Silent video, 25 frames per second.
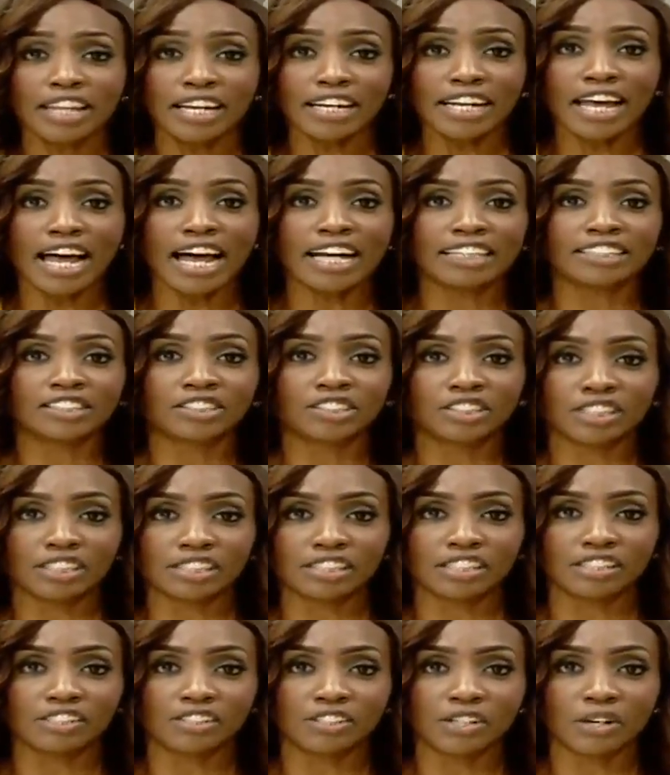We then had
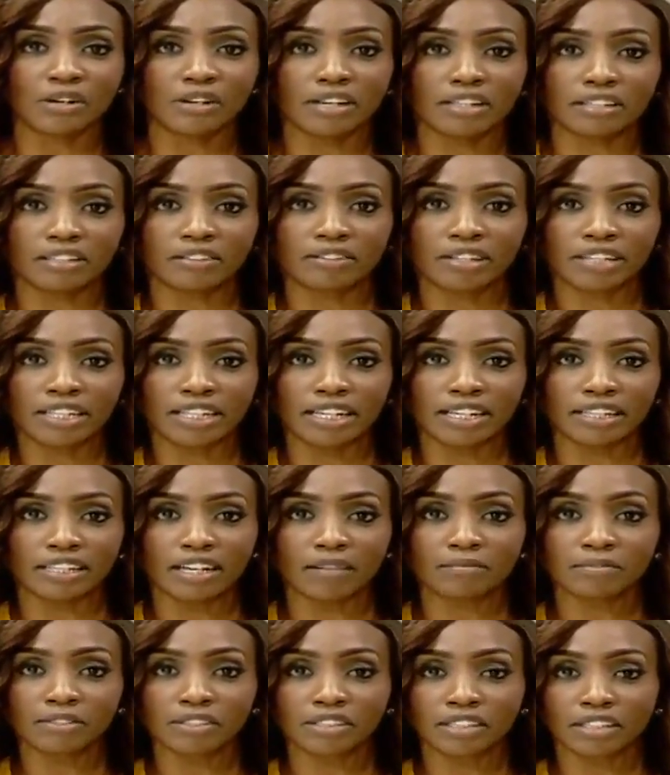Justice Johan
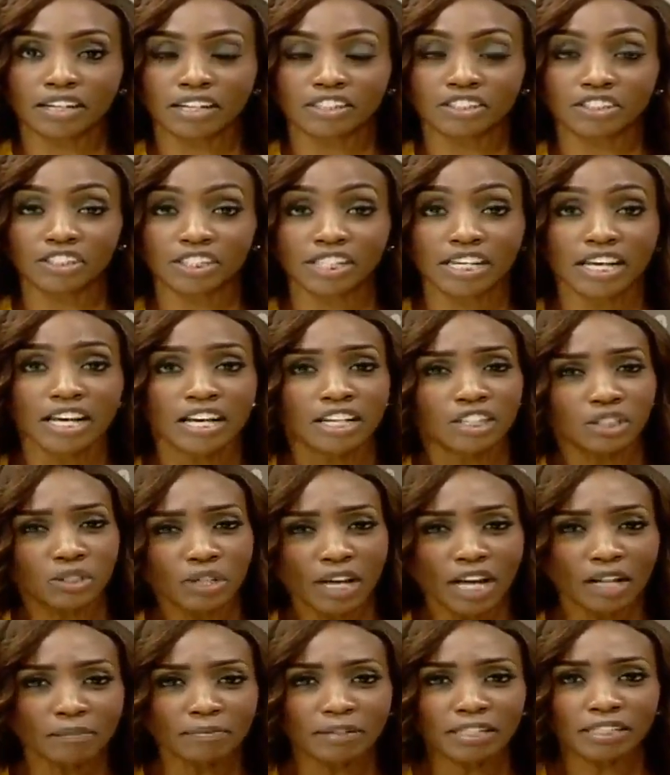Kriegler come to the country
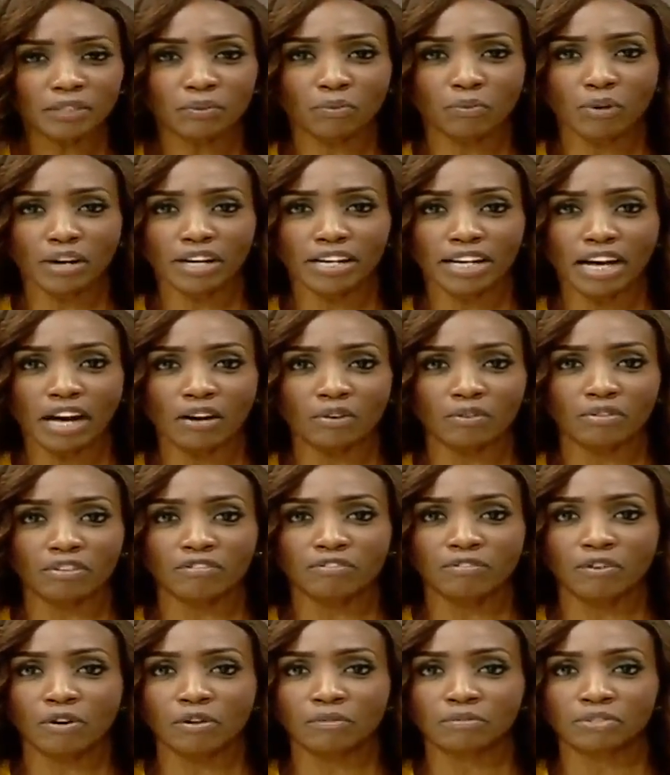to help us work out
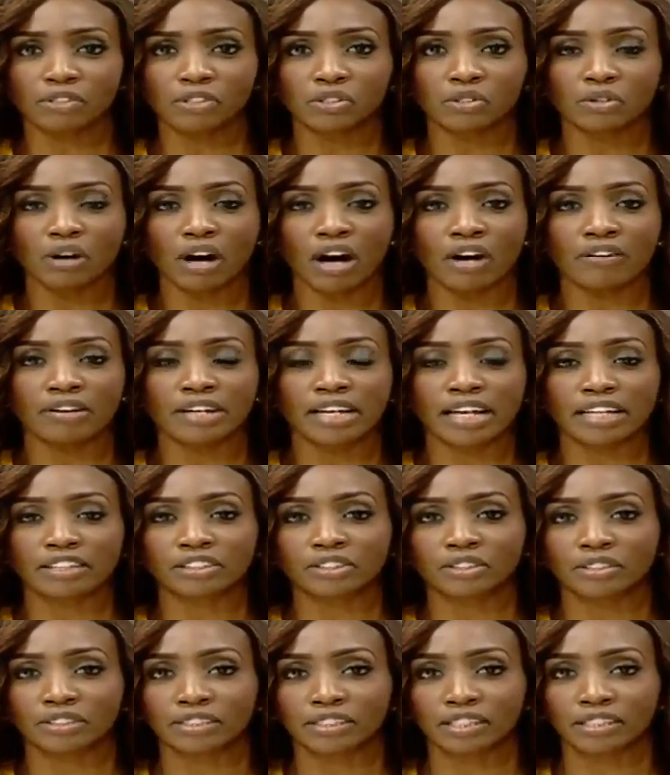reforms to our
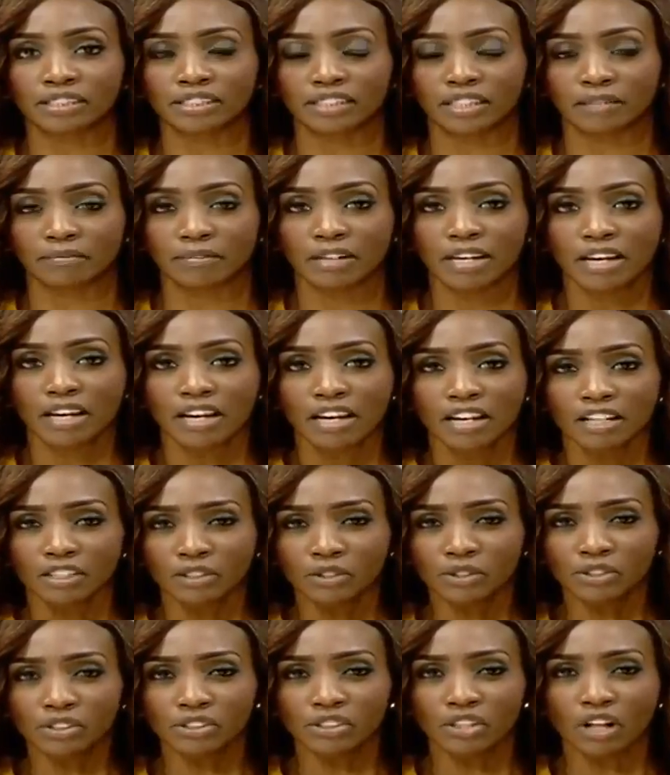electoral system
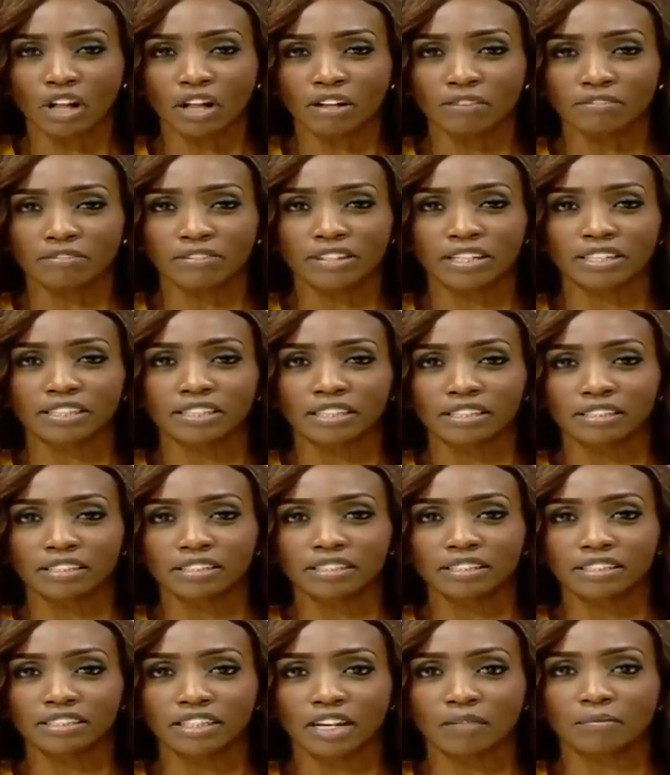to solve this
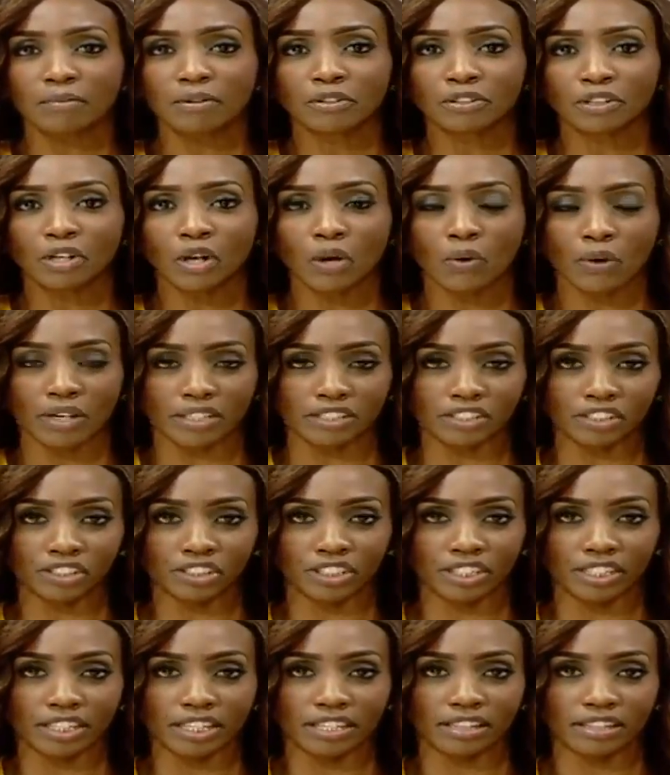stubborn
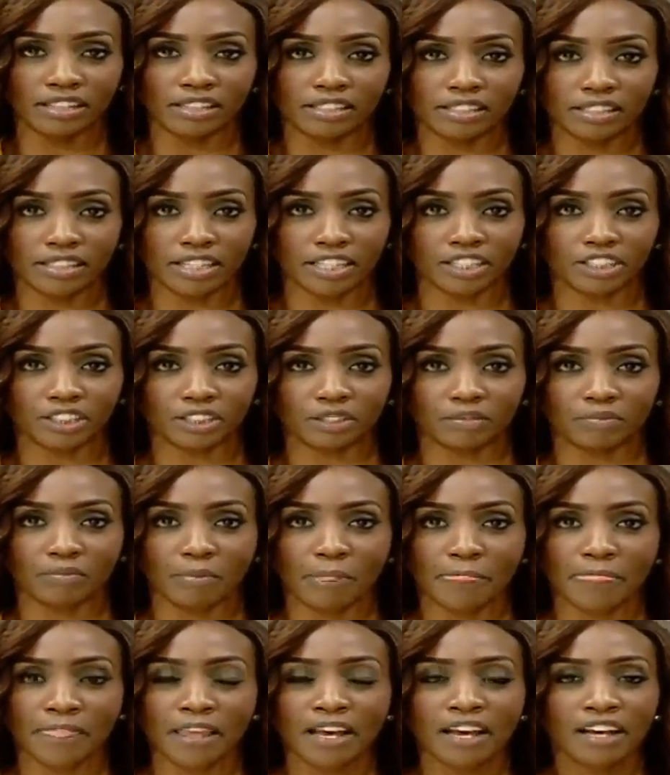question in this nation.
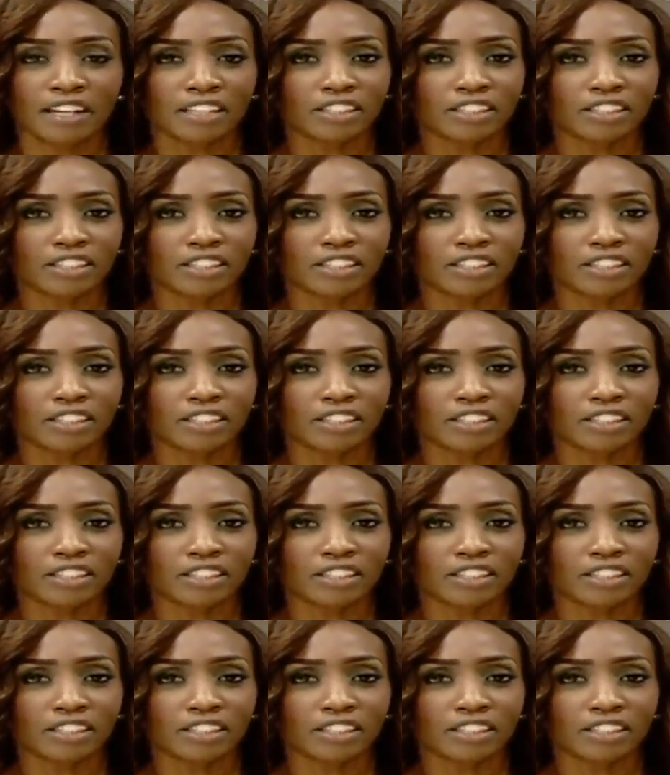